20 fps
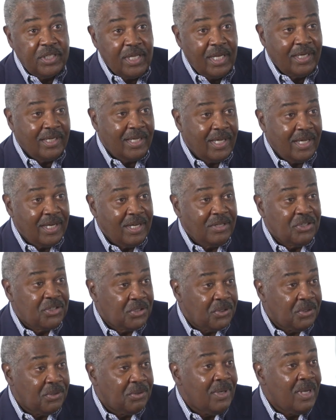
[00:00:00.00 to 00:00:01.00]
dedicated
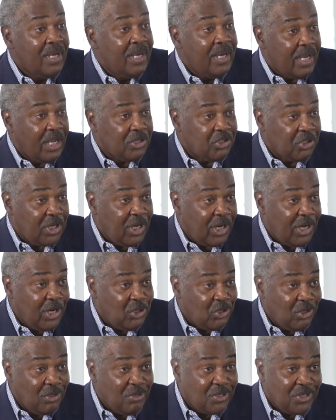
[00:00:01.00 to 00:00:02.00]
to
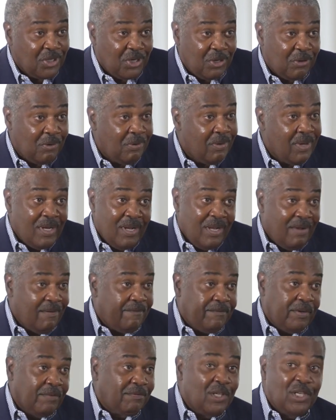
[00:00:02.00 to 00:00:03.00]
education. So
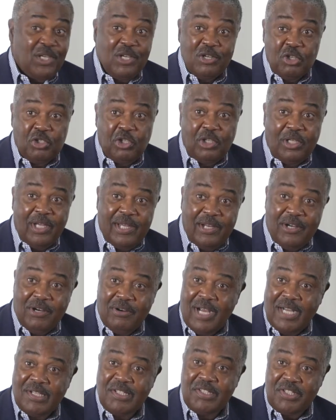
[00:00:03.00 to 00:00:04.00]
50 years
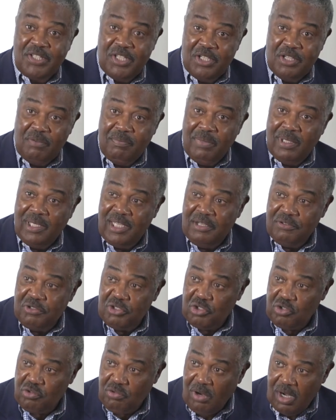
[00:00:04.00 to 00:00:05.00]
later, I still believe
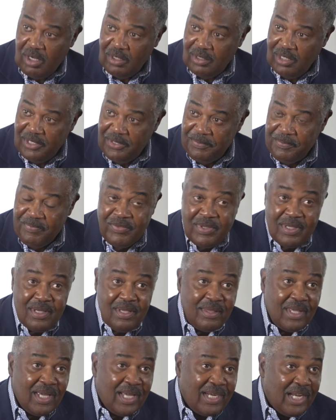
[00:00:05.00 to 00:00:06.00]
strongly
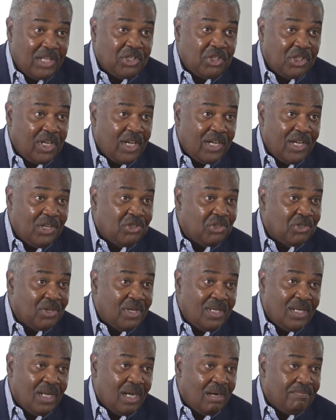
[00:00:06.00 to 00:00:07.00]
that
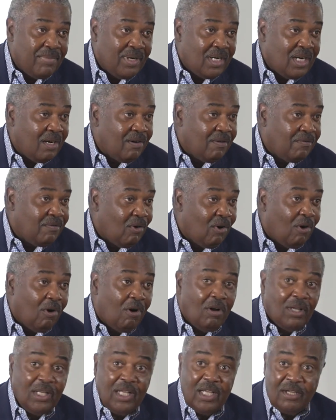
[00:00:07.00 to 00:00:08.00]
education above
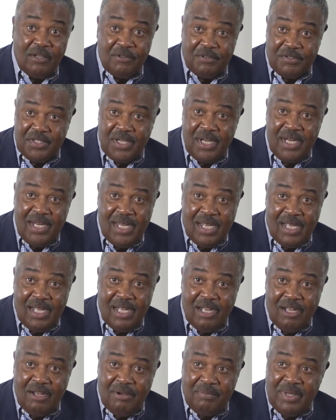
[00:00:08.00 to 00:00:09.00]
all else
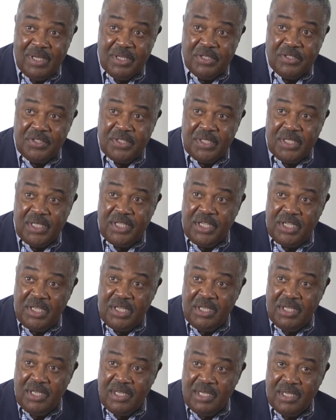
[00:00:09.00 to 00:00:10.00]
is the
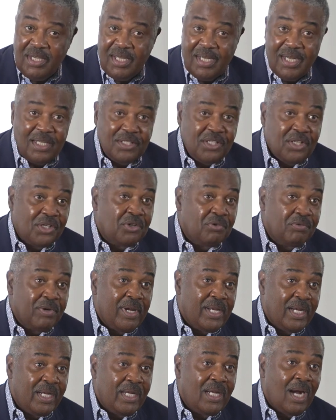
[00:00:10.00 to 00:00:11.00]
key to
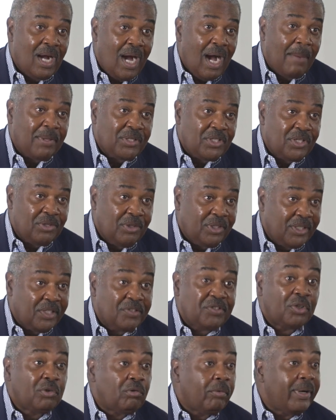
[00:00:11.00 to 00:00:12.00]
creating opportunity.
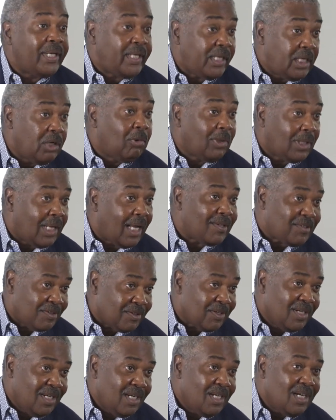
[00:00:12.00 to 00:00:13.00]
It's the great
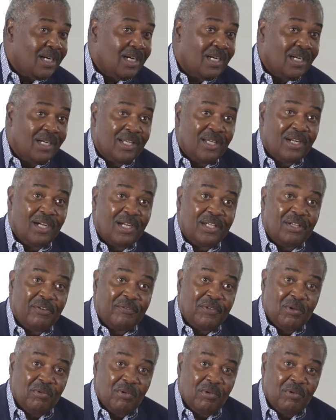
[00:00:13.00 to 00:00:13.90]
equalizer, if